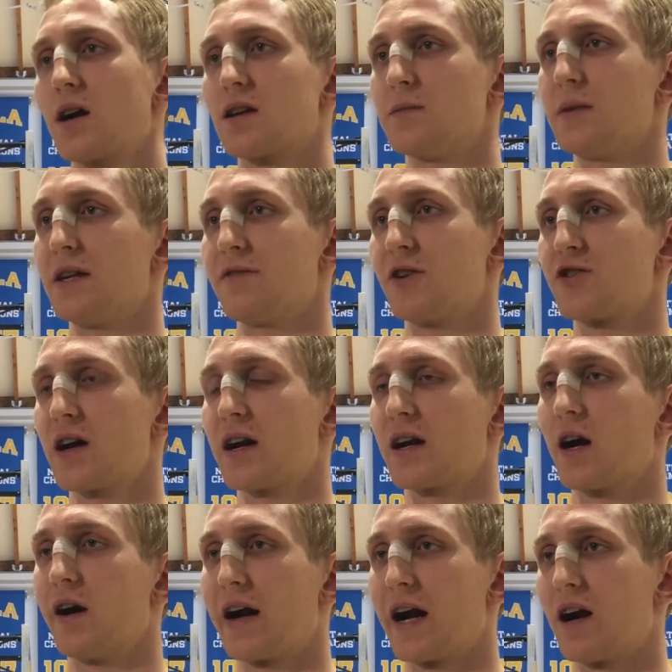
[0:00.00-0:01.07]
Because I mean, if you're trying to
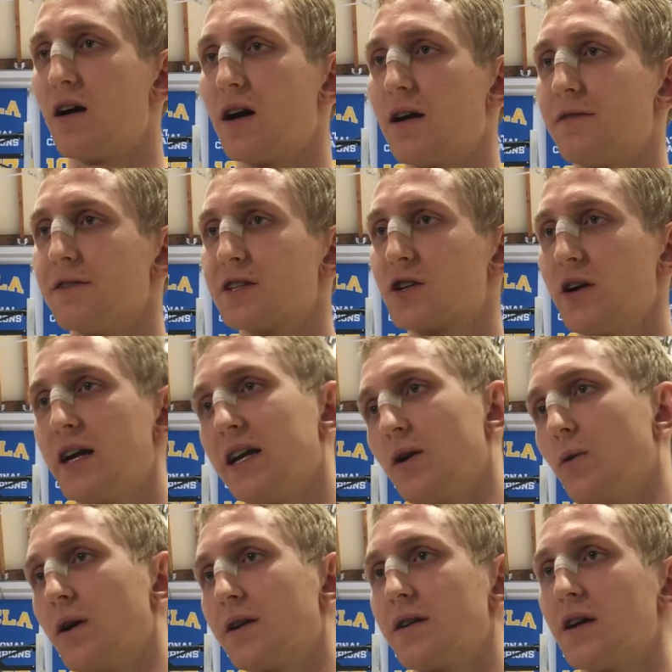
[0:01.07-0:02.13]
guard Aaron off the screen,
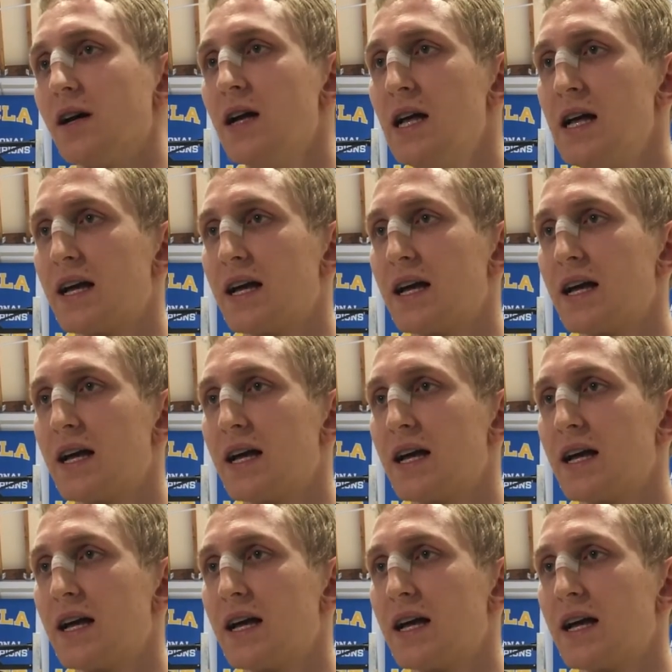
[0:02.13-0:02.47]
you want to